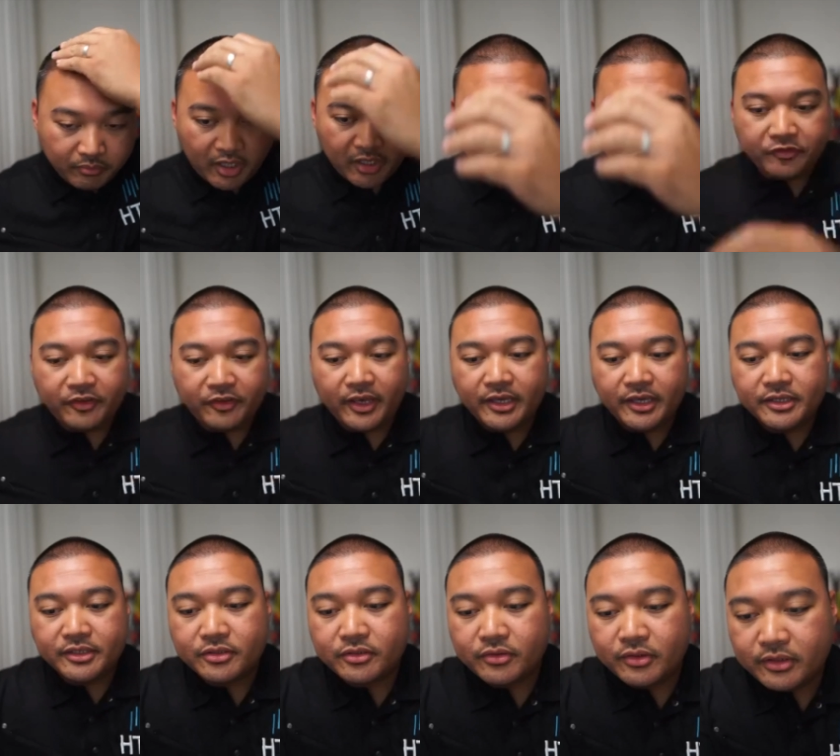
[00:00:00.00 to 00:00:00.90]

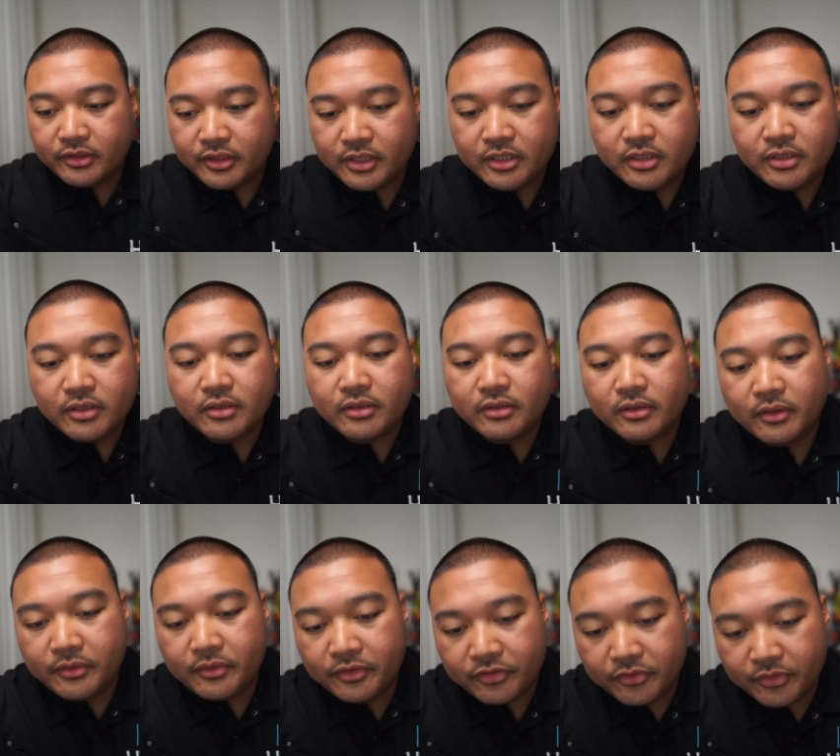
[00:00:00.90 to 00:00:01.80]
modifies throughout the year
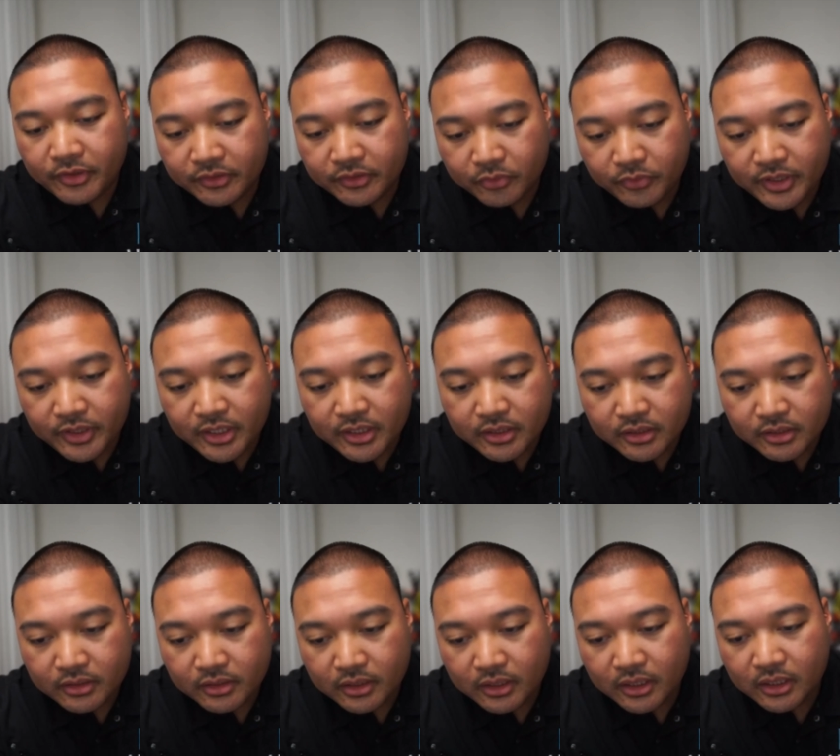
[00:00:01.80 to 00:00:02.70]
uh, throughout the week
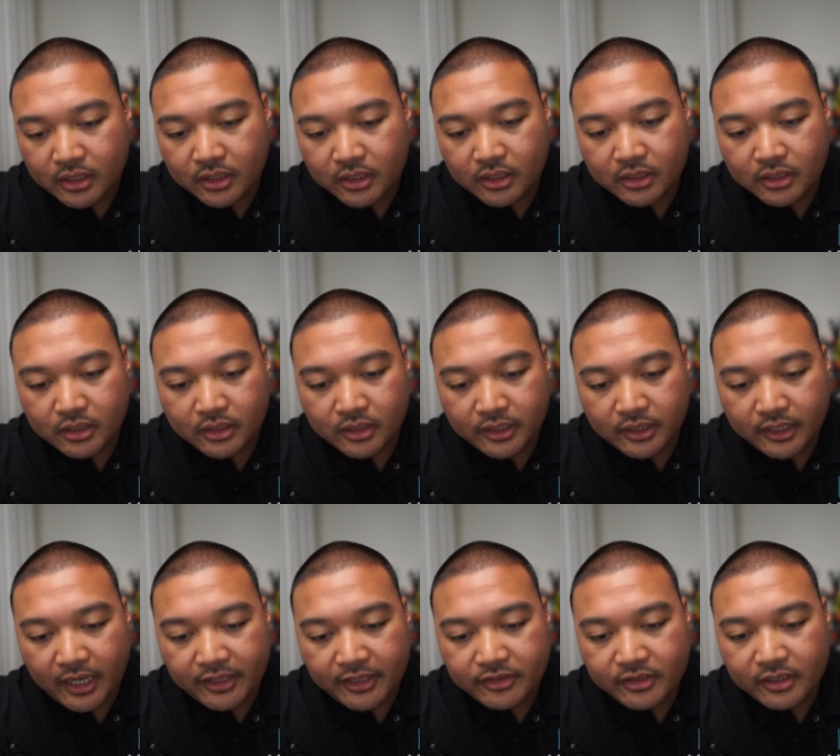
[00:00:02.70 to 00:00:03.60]
uh like
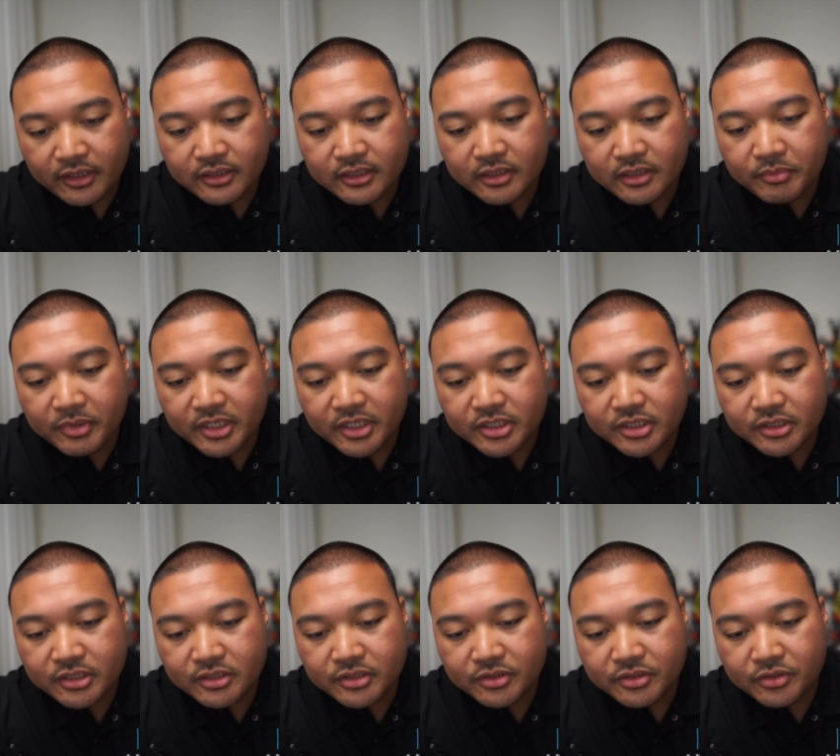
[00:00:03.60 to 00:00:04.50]
yeah, i so think i did mention
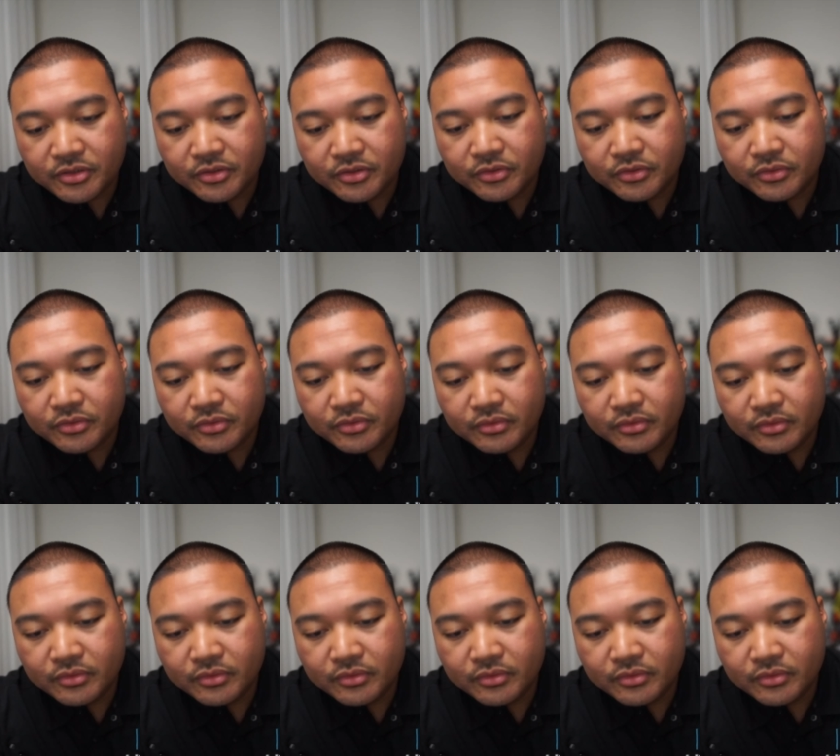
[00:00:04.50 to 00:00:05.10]
now? to you